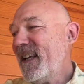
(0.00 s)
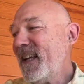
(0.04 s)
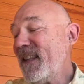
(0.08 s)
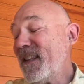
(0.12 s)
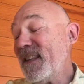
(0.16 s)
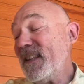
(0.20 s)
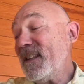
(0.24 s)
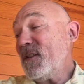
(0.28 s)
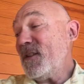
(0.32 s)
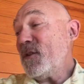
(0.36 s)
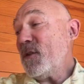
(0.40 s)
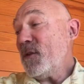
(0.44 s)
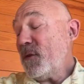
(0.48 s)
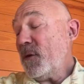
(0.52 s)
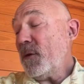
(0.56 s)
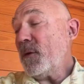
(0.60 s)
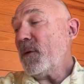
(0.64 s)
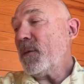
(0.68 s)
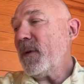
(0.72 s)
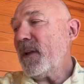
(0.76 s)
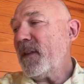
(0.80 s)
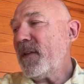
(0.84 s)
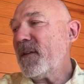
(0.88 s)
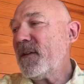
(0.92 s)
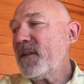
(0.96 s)
I think the tutorial
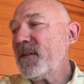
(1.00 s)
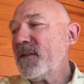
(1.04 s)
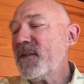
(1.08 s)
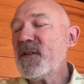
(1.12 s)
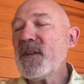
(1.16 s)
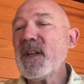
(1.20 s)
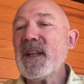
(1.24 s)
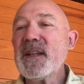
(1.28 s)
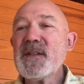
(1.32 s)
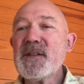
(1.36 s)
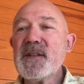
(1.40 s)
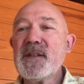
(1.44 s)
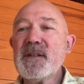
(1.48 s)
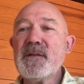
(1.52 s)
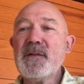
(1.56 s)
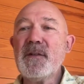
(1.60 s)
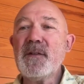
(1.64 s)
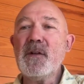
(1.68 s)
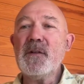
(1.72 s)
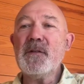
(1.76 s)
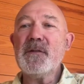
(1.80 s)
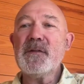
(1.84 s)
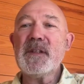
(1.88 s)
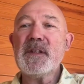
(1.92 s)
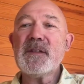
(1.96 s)
method has changed and
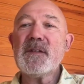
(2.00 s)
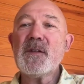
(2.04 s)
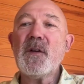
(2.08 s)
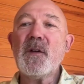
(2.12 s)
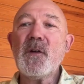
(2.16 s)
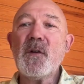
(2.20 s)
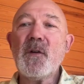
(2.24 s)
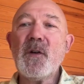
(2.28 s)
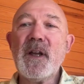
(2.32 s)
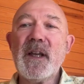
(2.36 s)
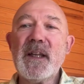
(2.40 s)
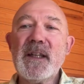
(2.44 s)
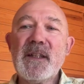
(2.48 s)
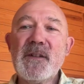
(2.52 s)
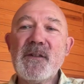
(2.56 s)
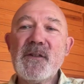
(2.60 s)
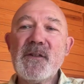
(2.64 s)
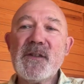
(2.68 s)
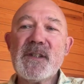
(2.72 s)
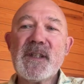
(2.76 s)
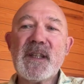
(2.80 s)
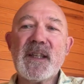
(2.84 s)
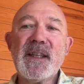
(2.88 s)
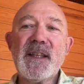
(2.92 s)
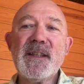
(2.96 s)
evolved. It's got quite an
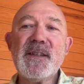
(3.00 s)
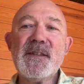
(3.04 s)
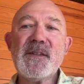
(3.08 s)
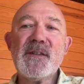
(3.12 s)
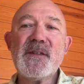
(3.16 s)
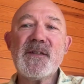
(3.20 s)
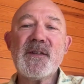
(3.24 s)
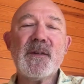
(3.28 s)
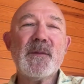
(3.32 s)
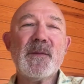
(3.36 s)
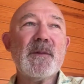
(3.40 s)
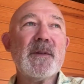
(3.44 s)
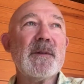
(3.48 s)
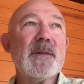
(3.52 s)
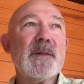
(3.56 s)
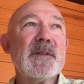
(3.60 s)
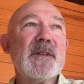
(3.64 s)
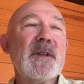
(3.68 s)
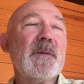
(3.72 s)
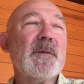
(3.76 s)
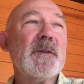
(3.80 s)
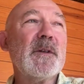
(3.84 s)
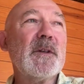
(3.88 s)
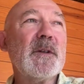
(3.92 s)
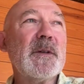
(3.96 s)
interesting history,
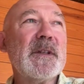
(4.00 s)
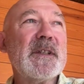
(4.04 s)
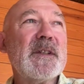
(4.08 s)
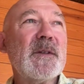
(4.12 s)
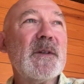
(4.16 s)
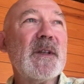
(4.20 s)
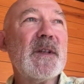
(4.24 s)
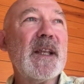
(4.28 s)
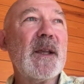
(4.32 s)
which I won't go into